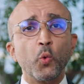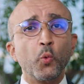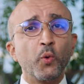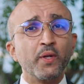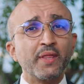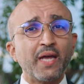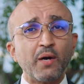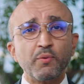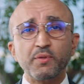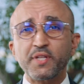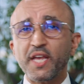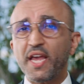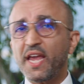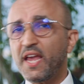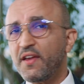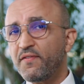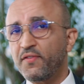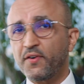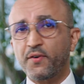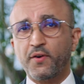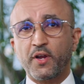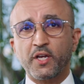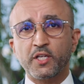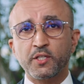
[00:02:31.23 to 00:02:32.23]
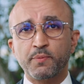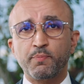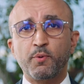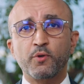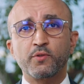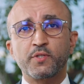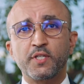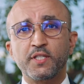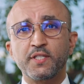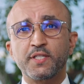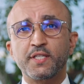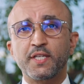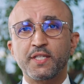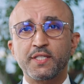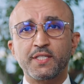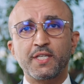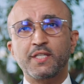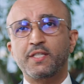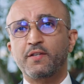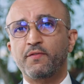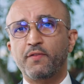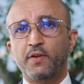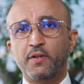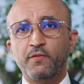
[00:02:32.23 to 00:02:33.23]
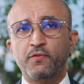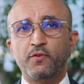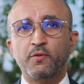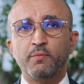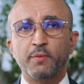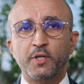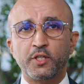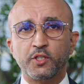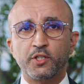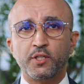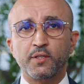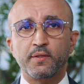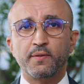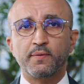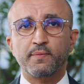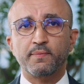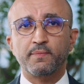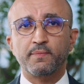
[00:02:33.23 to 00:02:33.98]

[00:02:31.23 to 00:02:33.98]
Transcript: without ever exposing sensitive information.